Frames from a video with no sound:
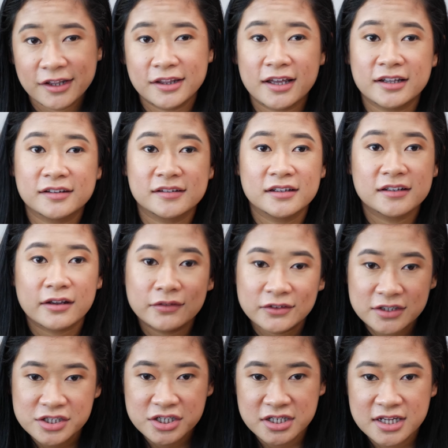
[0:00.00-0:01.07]
That's the
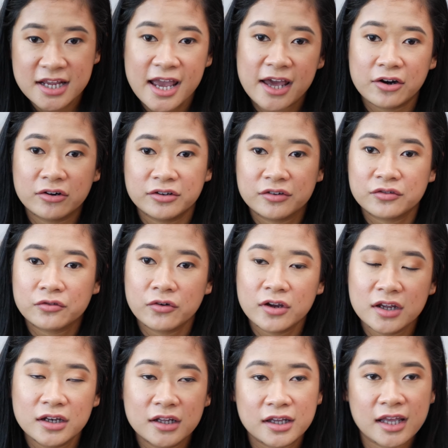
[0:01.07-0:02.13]
definition he had on the
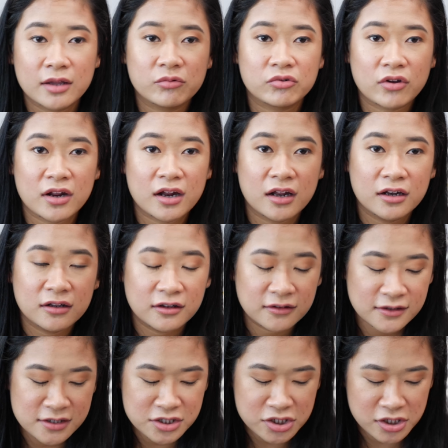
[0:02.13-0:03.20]
screen. It came straight out of the
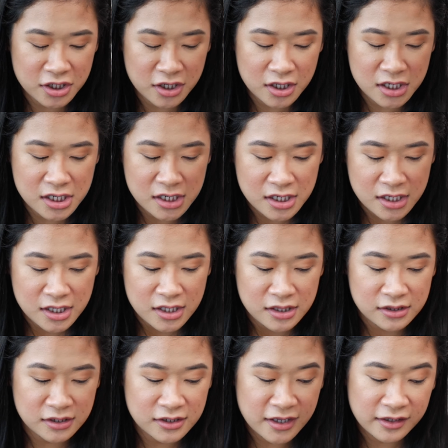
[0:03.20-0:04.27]
dictionary.
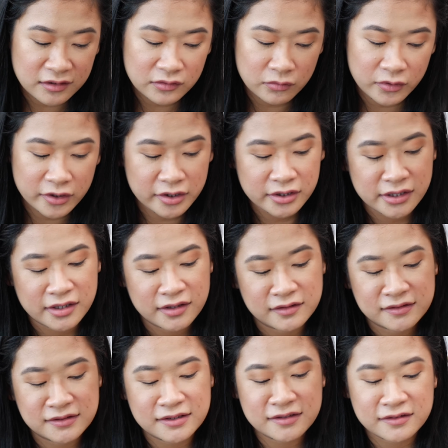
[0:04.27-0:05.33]
The next word
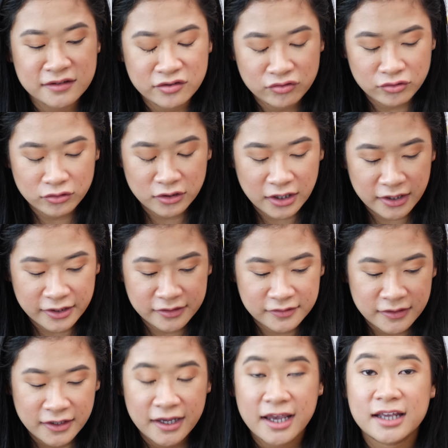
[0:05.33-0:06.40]
is
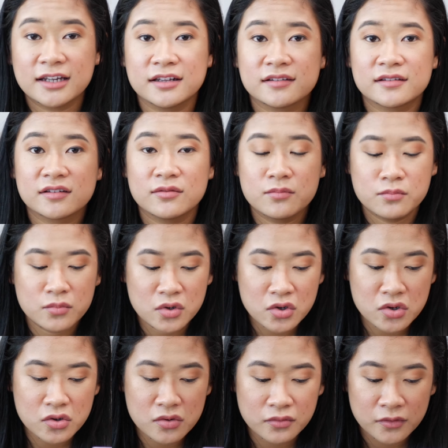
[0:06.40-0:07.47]
decentralized, and it's to
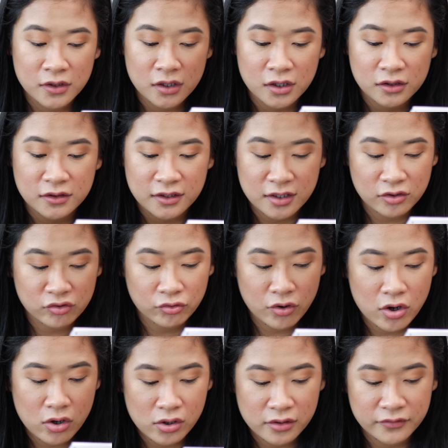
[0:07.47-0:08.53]
move the
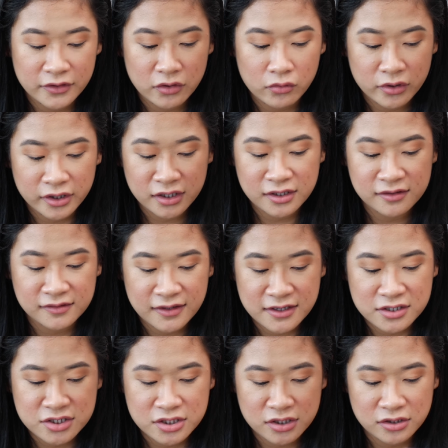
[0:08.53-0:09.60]
control of an
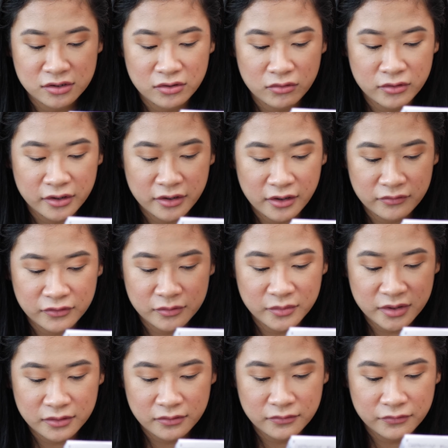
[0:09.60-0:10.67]
organization or
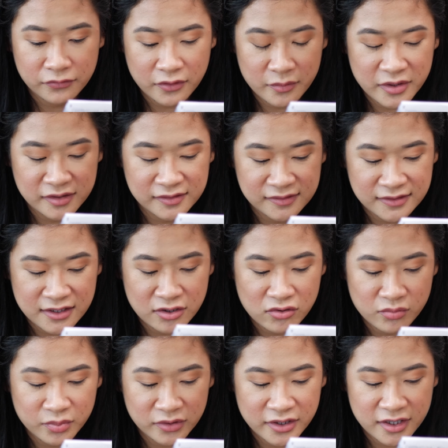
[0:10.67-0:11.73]
government from a
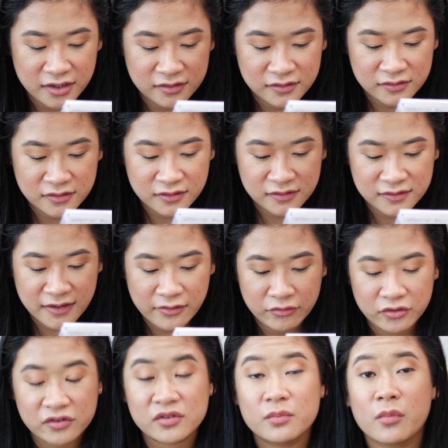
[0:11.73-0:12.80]
single place to
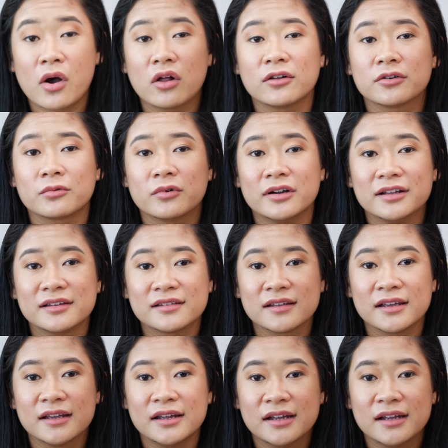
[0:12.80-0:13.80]
several smaller ones.